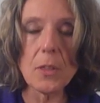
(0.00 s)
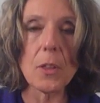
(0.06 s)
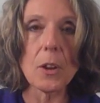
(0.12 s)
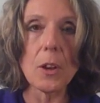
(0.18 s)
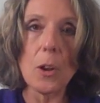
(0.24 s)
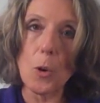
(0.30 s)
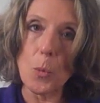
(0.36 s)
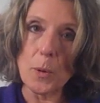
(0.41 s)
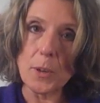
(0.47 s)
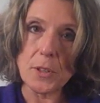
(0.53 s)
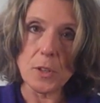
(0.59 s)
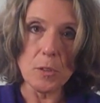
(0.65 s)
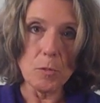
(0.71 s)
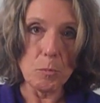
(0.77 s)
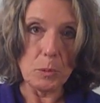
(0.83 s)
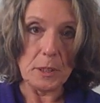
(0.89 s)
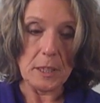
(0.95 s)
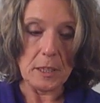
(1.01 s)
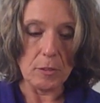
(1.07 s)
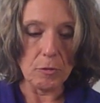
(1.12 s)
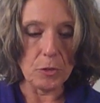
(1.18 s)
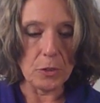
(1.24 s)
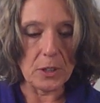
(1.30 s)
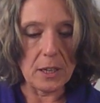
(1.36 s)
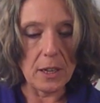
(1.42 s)
the low risk of bleeding
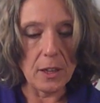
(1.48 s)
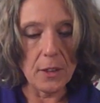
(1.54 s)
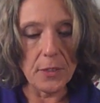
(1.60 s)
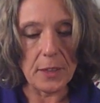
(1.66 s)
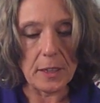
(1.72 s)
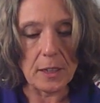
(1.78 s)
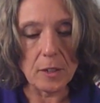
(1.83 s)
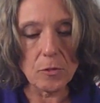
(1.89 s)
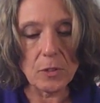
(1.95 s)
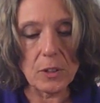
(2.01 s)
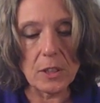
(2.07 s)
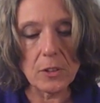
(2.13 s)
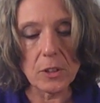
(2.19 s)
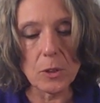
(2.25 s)
for a healthy infant,